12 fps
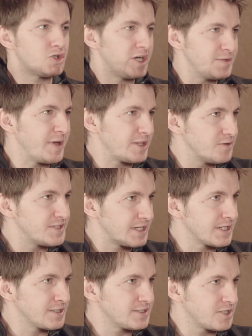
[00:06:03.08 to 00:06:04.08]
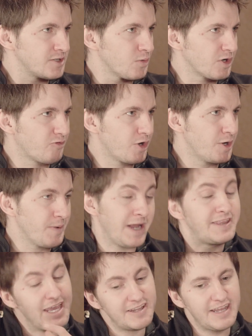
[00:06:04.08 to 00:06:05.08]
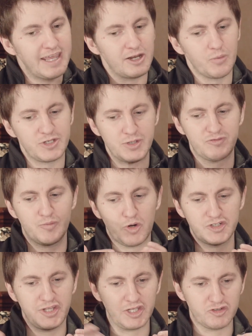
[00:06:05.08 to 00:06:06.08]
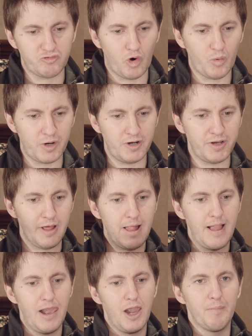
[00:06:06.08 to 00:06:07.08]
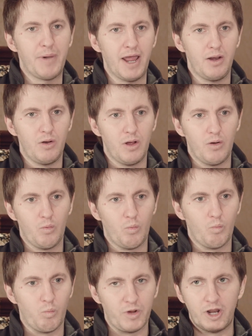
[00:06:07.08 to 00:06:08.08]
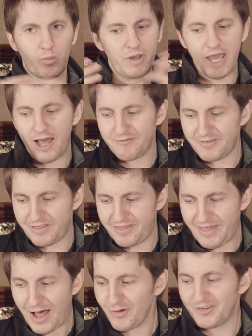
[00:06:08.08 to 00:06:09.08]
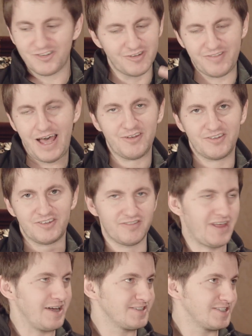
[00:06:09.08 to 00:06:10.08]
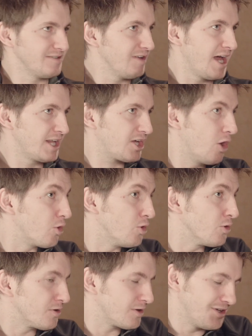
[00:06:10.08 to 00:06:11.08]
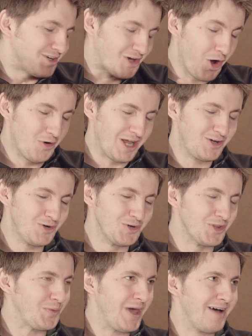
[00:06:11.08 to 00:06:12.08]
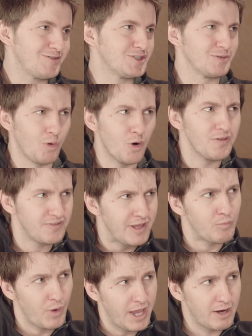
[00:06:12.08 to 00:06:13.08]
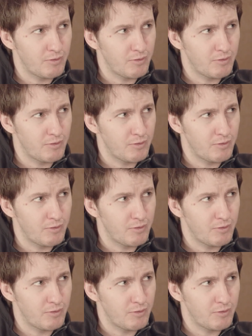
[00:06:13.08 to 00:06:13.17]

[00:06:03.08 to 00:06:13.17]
trying to make those things work for you. At the end of the day, you know, we do have to push things forward, but you know, we have thousands of line at code at Google that we have to support the same way,